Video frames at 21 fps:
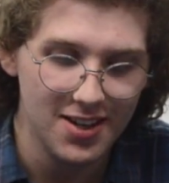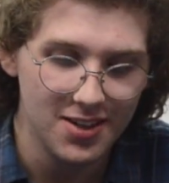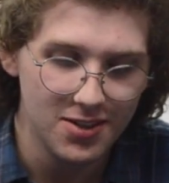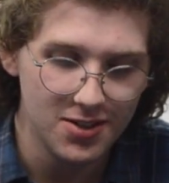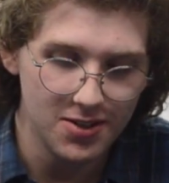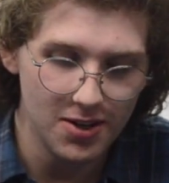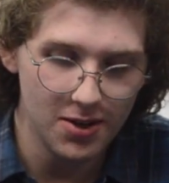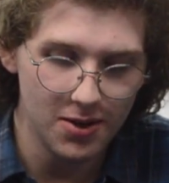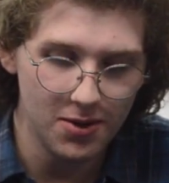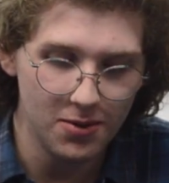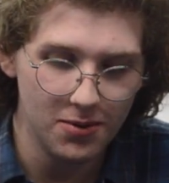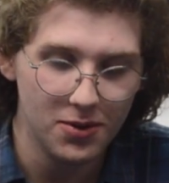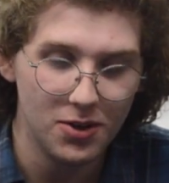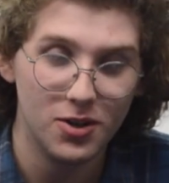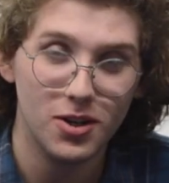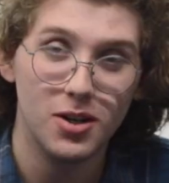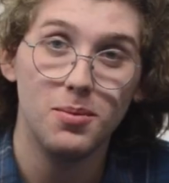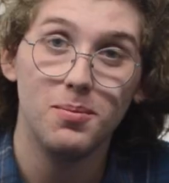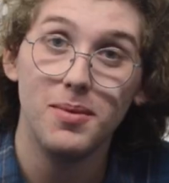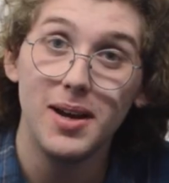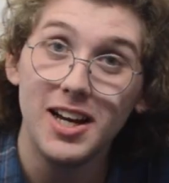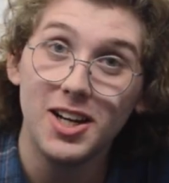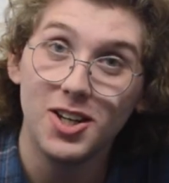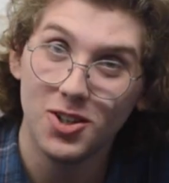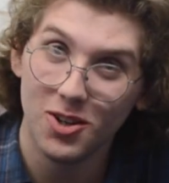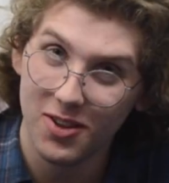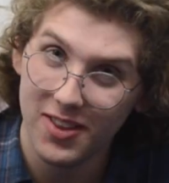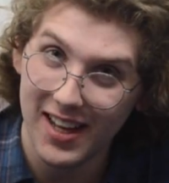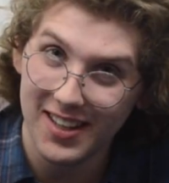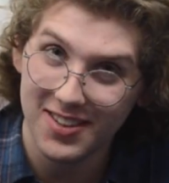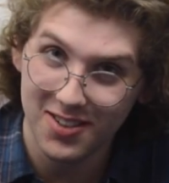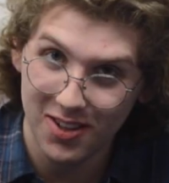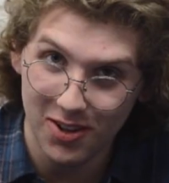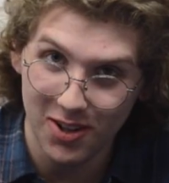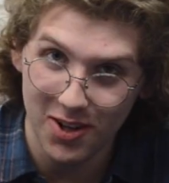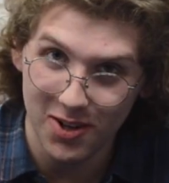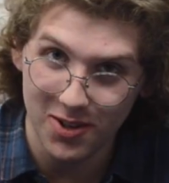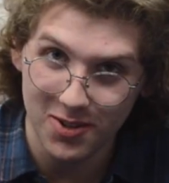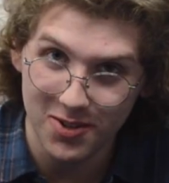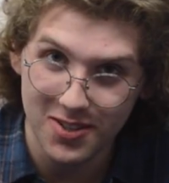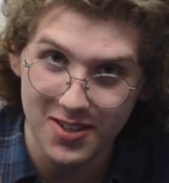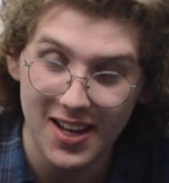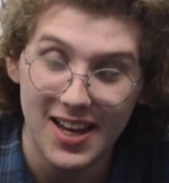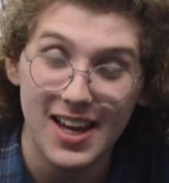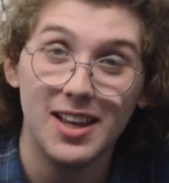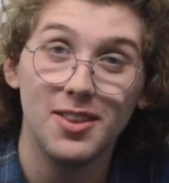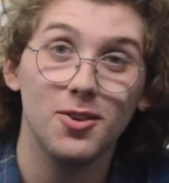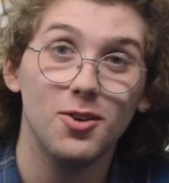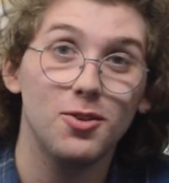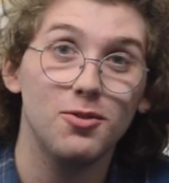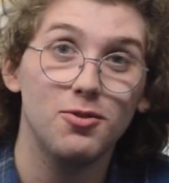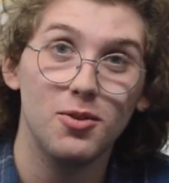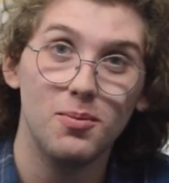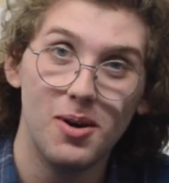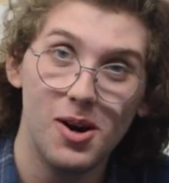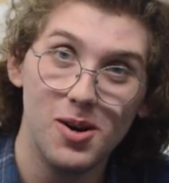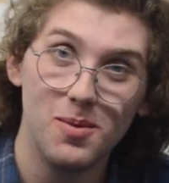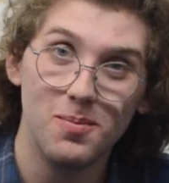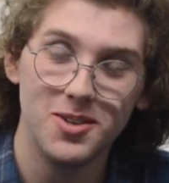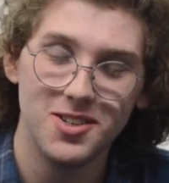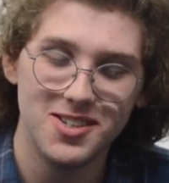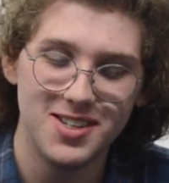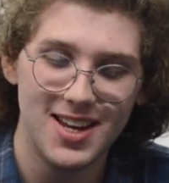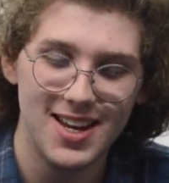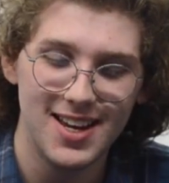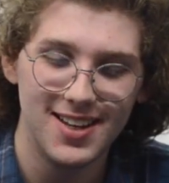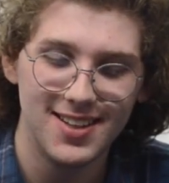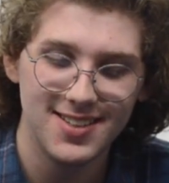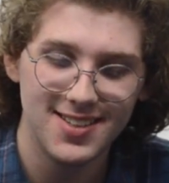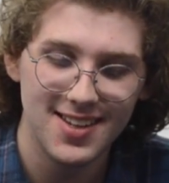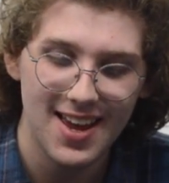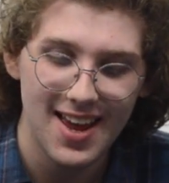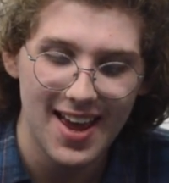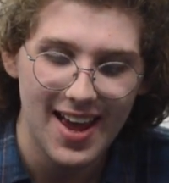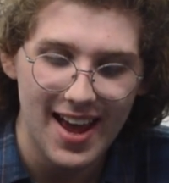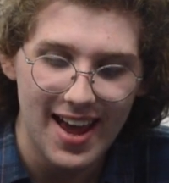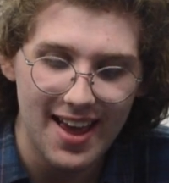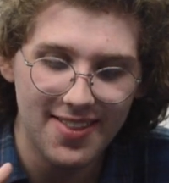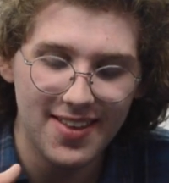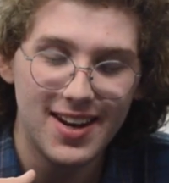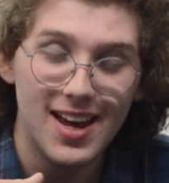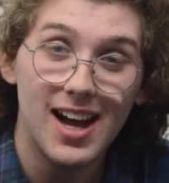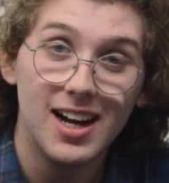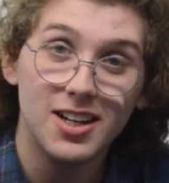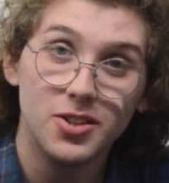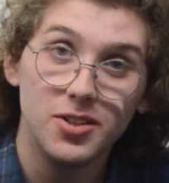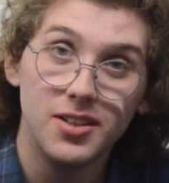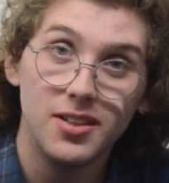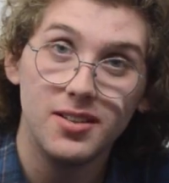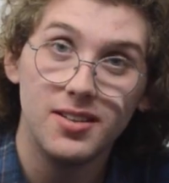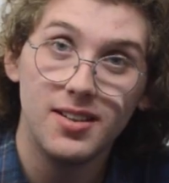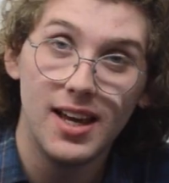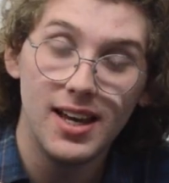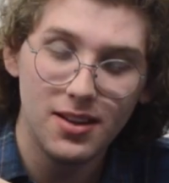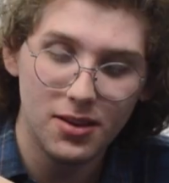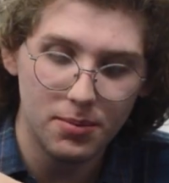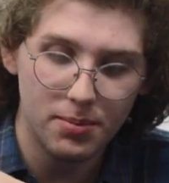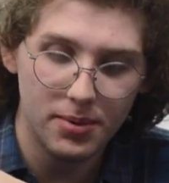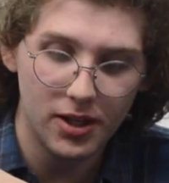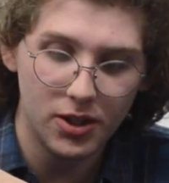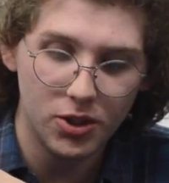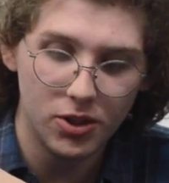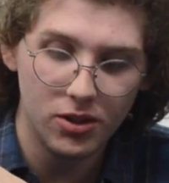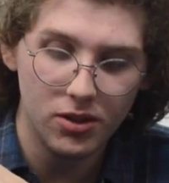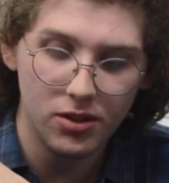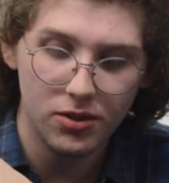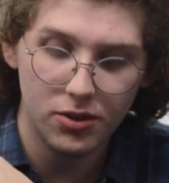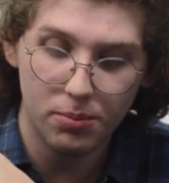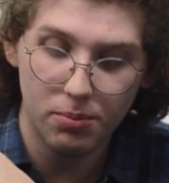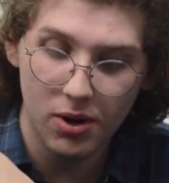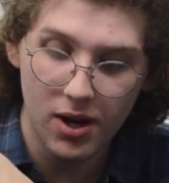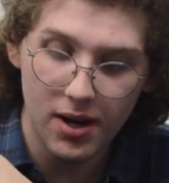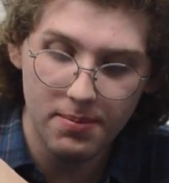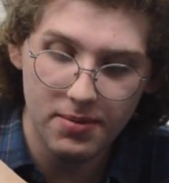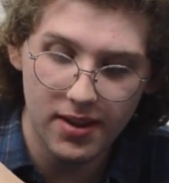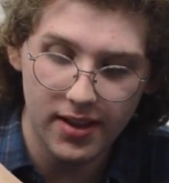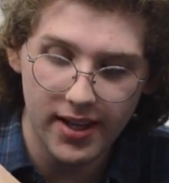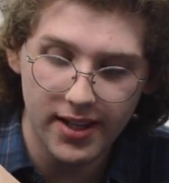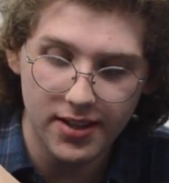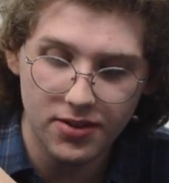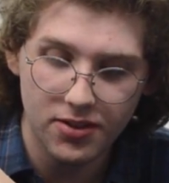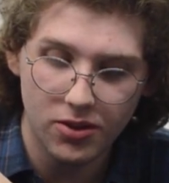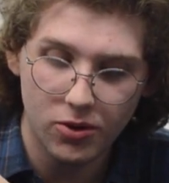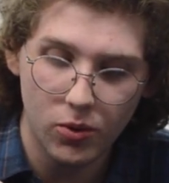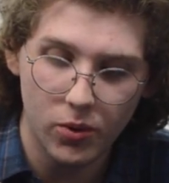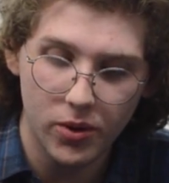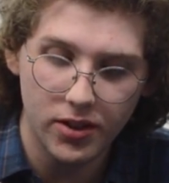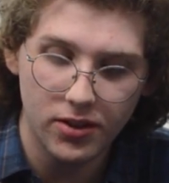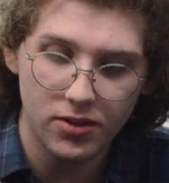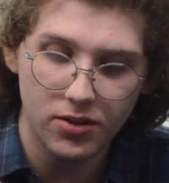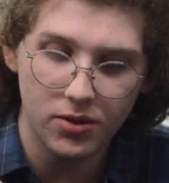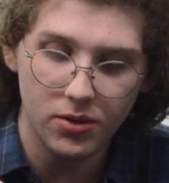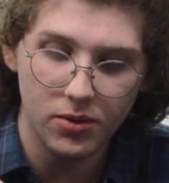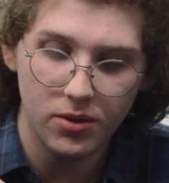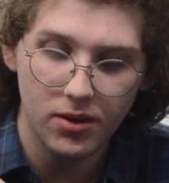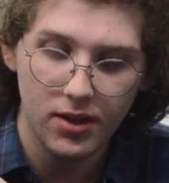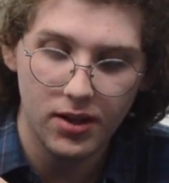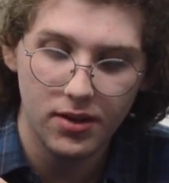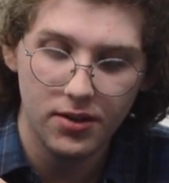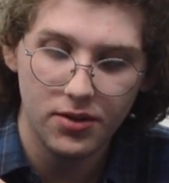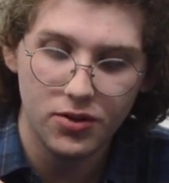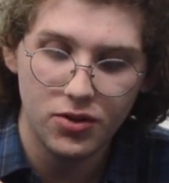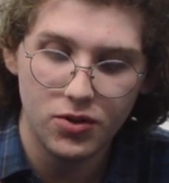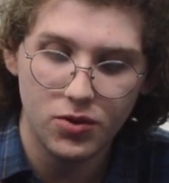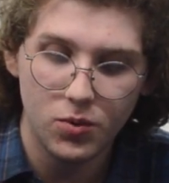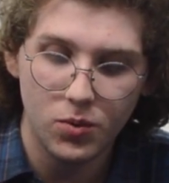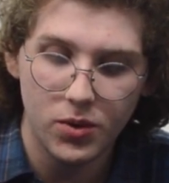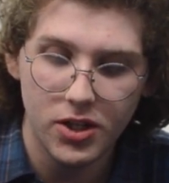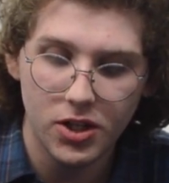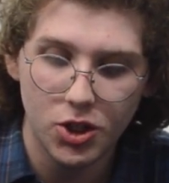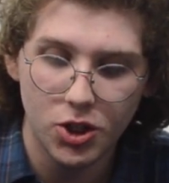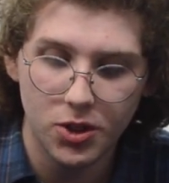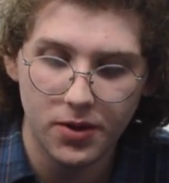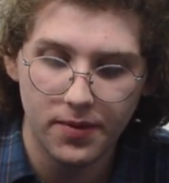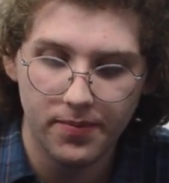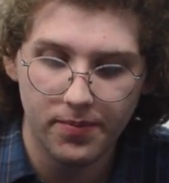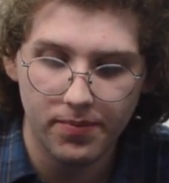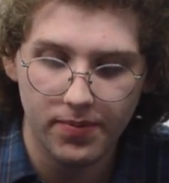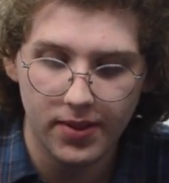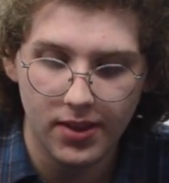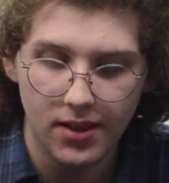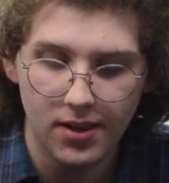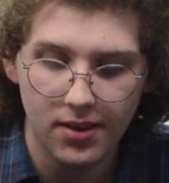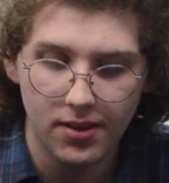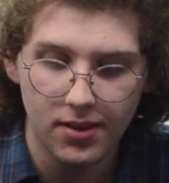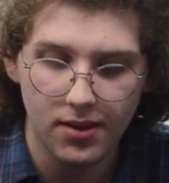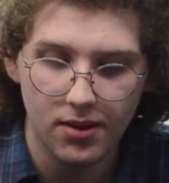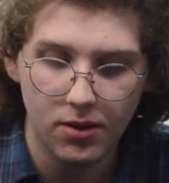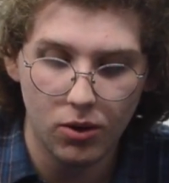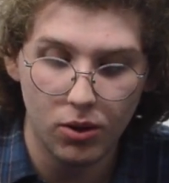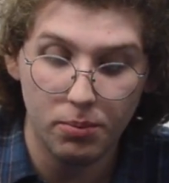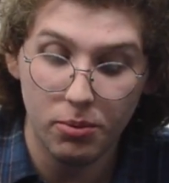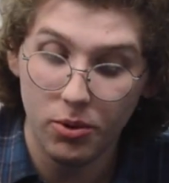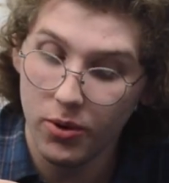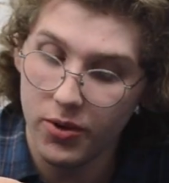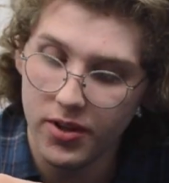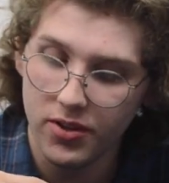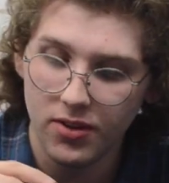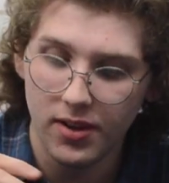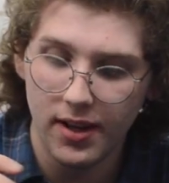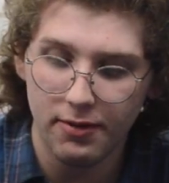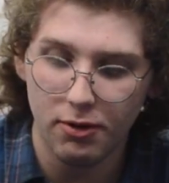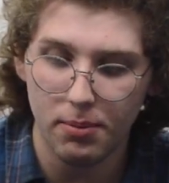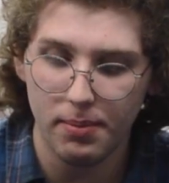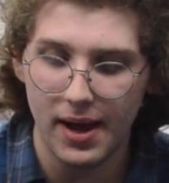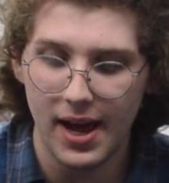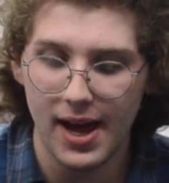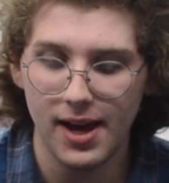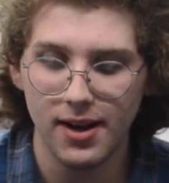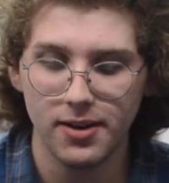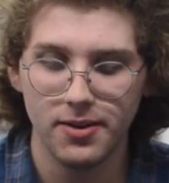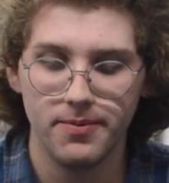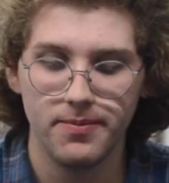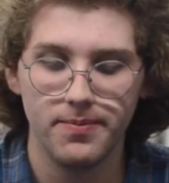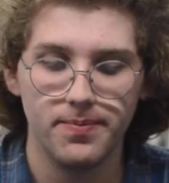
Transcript: So you're going to make sure that's closed and learn from our mistakes. And then to actually take the picture, to prime the lens, you're going to switch or pull this lever back,